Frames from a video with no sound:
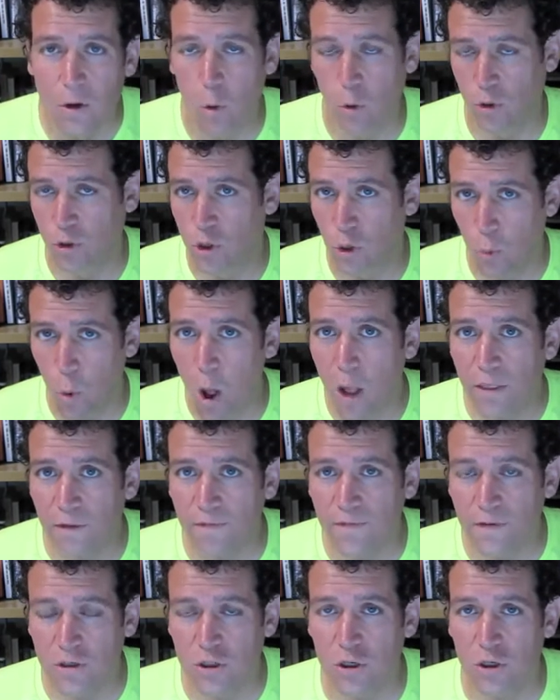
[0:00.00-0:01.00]
or while the
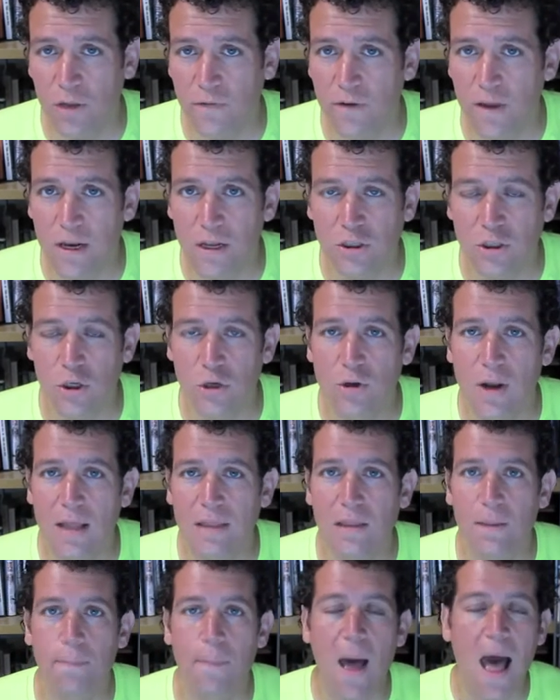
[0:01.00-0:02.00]
fish are living in it, so you're
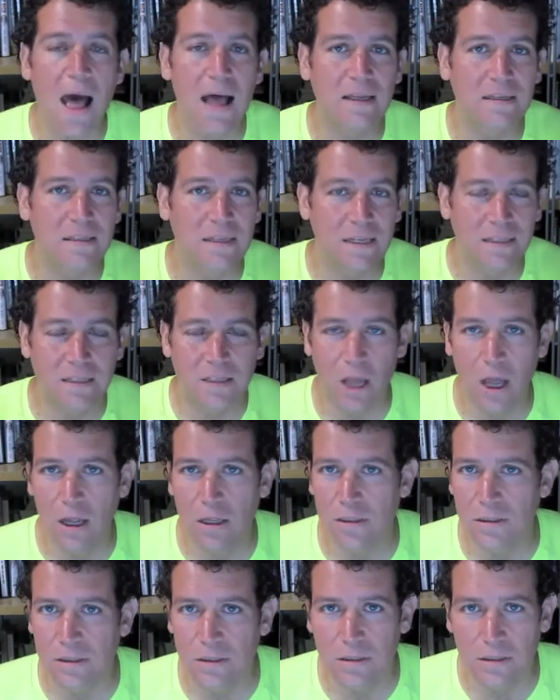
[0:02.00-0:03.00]
not depositing
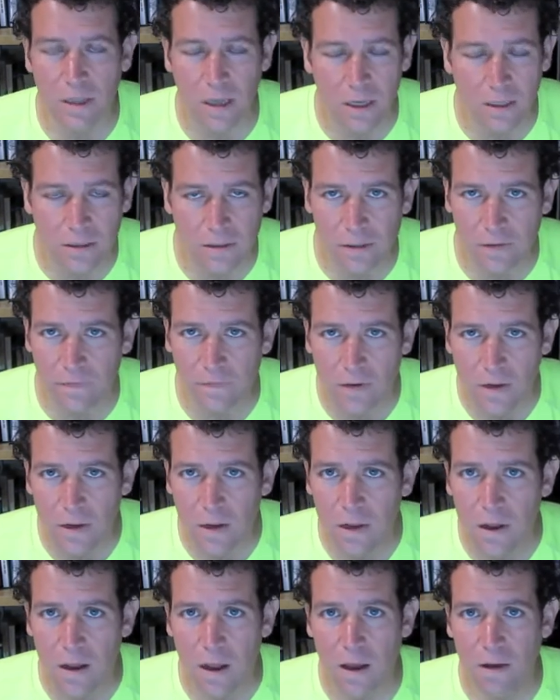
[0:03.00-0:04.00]
tons and tons of
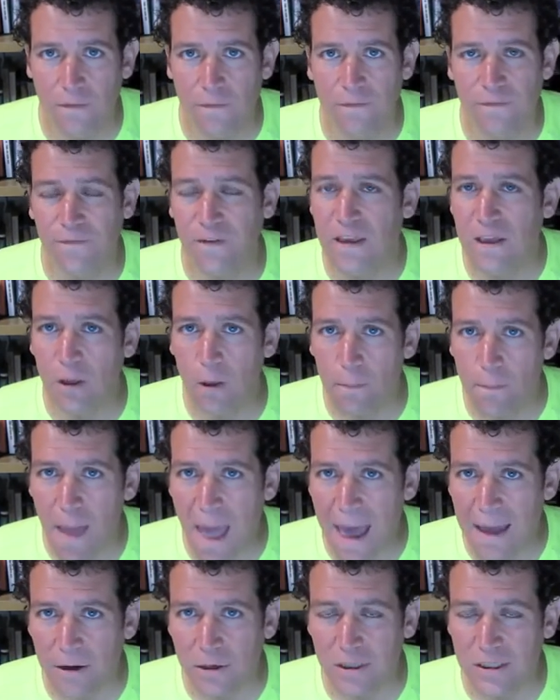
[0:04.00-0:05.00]
of fecal
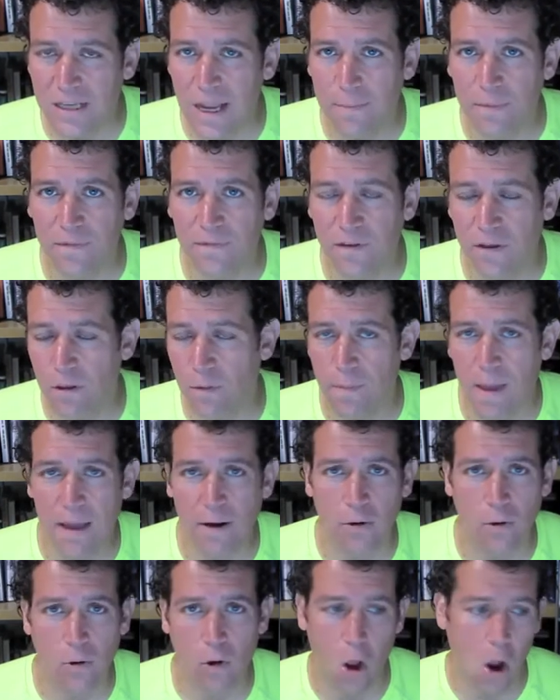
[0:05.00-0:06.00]
matter, salmon fecal
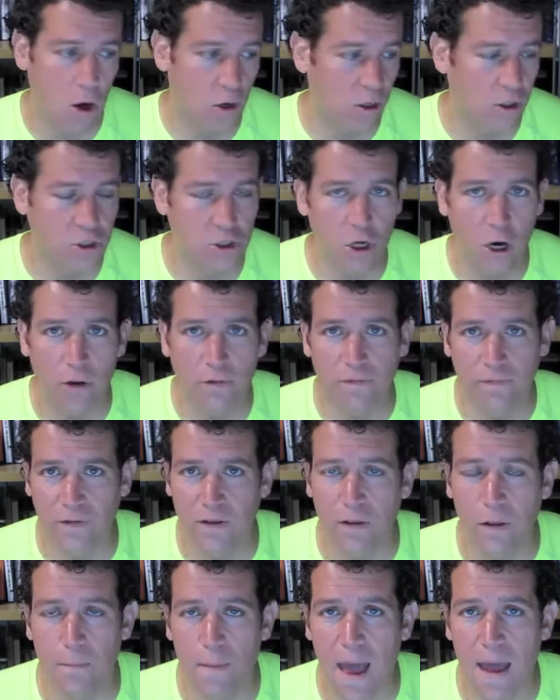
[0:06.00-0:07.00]
matter or Arctic char
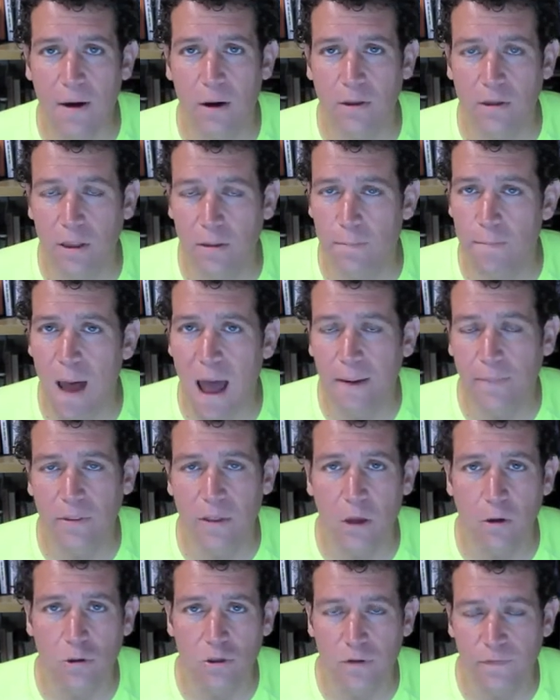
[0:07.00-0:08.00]
fecal matter onto the bottom of
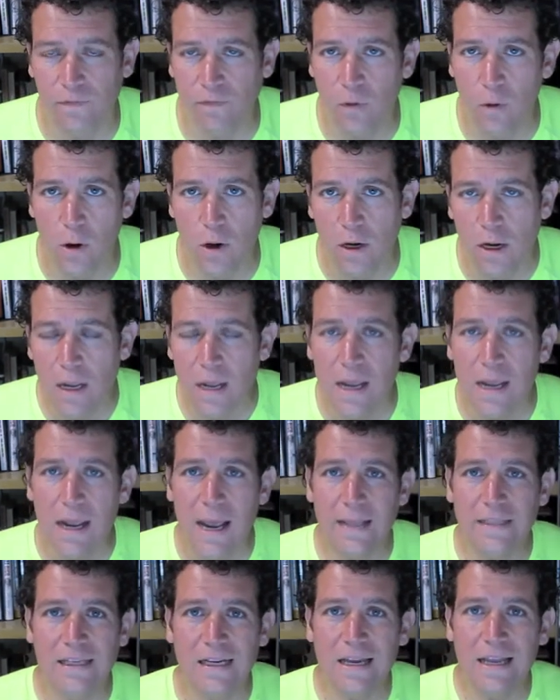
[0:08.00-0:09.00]
the ocean floor.
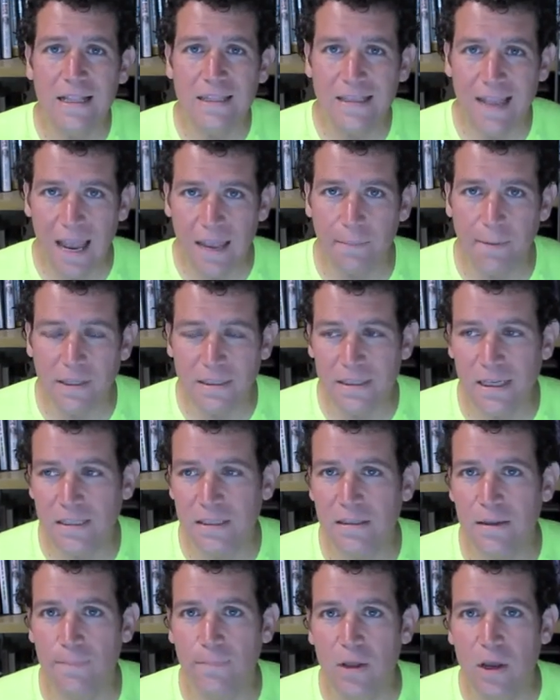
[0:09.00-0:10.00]
It's a containment
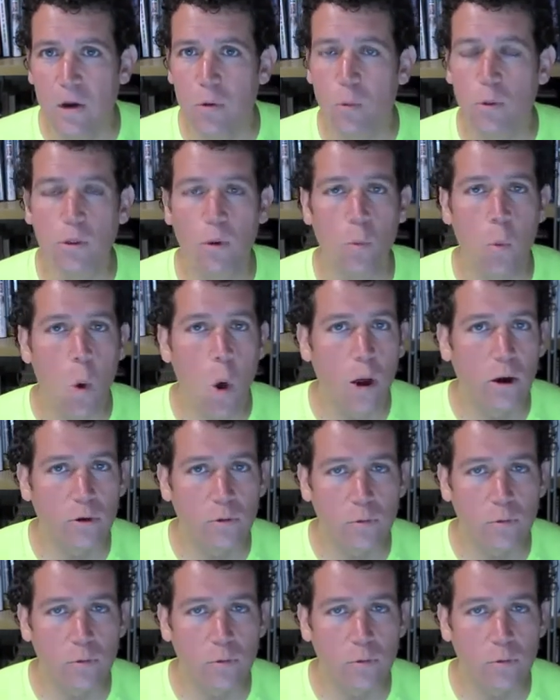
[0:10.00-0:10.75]
system where the water